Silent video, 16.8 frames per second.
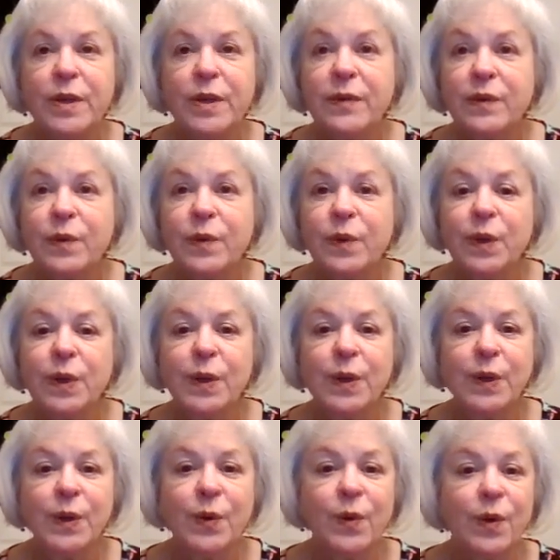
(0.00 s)

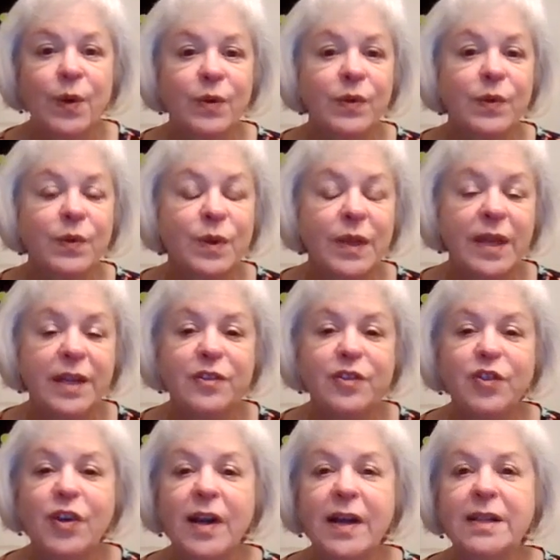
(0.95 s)
preschooler or school
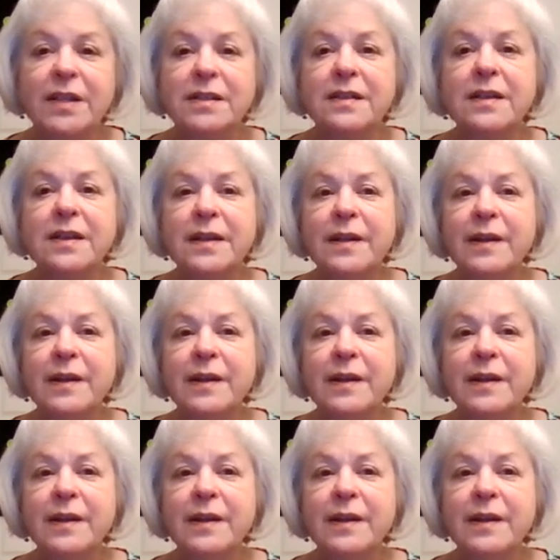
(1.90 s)
age child,